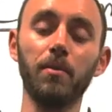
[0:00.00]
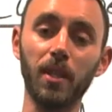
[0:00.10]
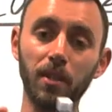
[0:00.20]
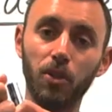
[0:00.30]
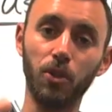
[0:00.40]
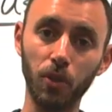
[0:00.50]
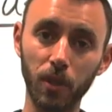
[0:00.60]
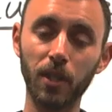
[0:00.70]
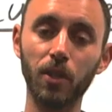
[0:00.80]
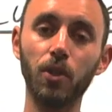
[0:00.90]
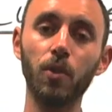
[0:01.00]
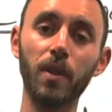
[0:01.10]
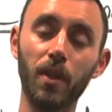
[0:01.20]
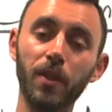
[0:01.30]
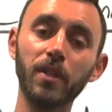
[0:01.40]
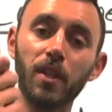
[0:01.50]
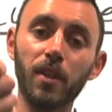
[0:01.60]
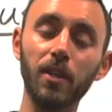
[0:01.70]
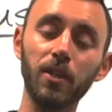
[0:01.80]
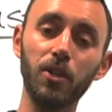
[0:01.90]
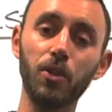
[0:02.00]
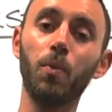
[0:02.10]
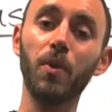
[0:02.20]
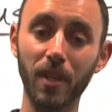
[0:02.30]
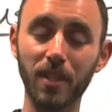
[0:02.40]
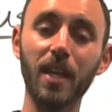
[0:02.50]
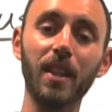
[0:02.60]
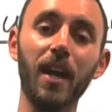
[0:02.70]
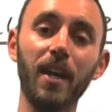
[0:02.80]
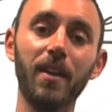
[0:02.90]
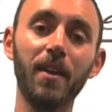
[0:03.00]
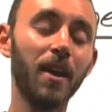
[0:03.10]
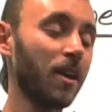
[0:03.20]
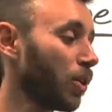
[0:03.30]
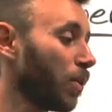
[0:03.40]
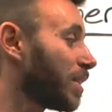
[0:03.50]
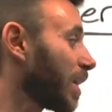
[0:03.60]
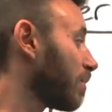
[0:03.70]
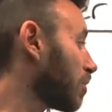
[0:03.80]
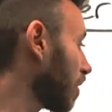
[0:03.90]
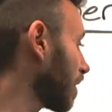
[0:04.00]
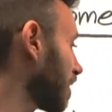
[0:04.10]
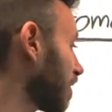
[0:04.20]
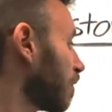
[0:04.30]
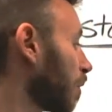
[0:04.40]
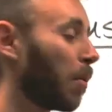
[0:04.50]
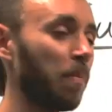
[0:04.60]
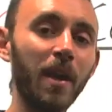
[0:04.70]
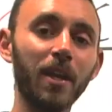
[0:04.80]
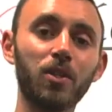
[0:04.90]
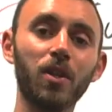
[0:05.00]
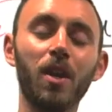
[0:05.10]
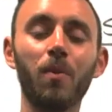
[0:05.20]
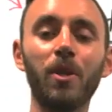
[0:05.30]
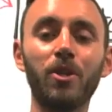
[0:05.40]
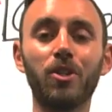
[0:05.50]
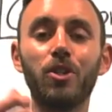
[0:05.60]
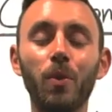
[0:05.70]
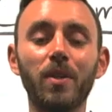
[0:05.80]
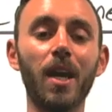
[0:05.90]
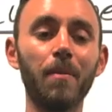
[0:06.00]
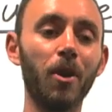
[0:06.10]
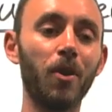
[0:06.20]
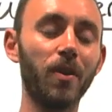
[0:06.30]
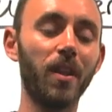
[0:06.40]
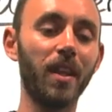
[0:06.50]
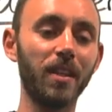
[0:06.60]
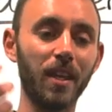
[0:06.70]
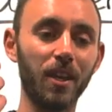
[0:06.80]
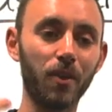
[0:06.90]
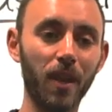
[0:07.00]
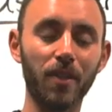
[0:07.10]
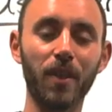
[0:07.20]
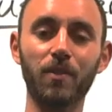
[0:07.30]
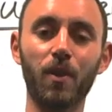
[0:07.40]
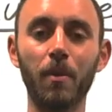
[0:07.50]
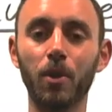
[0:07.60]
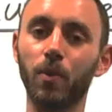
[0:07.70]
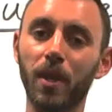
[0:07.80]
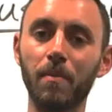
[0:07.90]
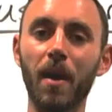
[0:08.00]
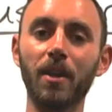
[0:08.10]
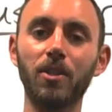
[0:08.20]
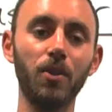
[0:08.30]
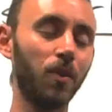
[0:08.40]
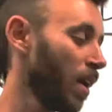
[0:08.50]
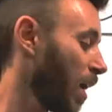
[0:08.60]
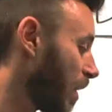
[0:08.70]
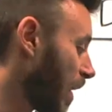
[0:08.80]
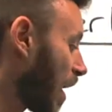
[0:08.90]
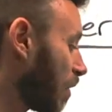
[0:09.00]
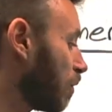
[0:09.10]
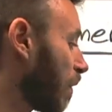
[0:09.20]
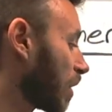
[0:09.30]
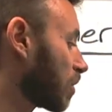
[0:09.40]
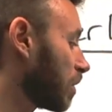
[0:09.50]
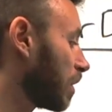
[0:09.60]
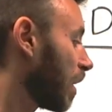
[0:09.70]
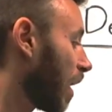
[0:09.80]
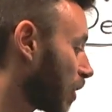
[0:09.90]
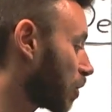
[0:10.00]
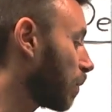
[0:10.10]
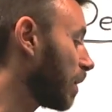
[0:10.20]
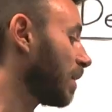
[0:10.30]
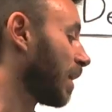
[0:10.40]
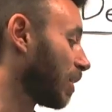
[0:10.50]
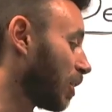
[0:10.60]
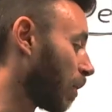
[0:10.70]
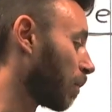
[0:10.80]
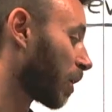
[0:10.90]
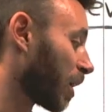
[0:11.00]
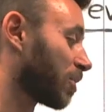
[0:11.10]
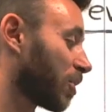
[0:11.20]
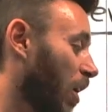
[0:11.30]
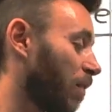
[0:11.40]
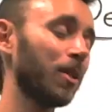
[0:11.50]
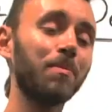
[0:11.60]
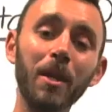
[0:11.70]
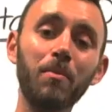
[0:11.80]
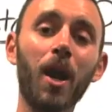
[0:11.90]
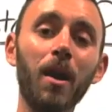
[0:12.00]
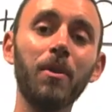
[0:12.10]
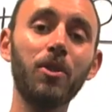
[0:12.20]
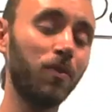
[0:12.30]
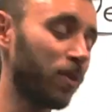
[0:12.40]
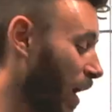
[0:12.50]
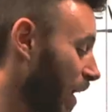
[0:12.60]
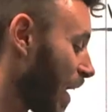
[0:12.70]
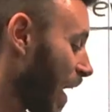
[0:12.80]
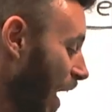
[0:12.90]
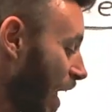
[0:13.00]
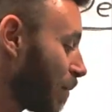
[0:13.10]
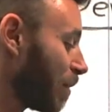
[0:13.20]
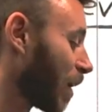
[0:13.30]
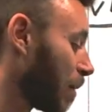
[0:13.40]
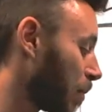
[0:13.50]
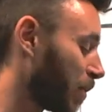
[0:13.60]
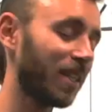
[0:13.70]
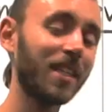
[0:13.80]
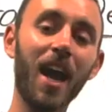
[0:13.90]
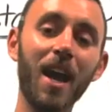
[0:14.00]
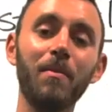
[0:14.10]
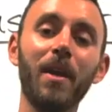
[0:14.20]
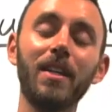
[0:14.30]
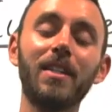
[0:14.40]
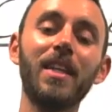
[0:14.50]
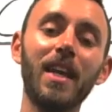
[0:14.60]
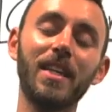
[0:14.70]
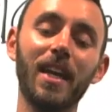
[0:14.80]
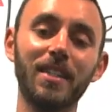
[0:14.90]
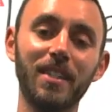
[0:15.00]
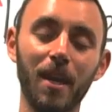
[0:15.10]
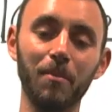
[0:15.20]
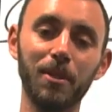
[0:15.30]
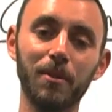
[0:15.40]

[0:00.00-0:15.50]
things that you'll need to do and then things that they'll need to do with a deadline. So instead of turning this from a pitch where you just do a demo and then they say, okay, thanks very much, we'll get back to you, now you've actually agreed that, you know what, going to solve this big problem that you've got, and we've come up with a timeline to take next steps.